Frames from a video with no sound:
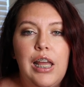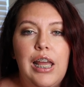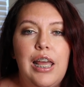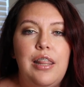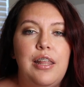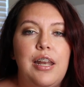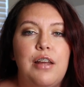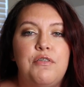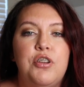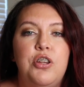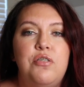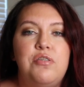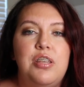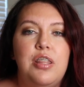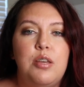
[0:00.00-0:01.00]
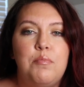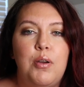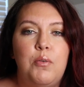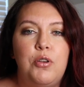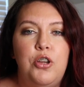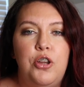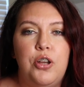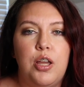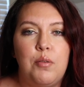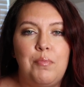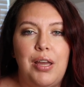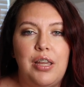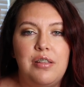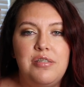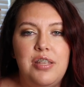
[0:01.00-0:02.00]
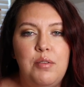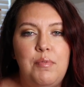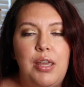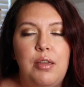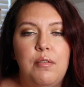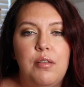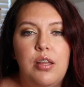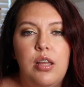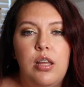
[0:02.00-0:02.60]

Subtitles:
And then after you see them, I want you to come back and see me.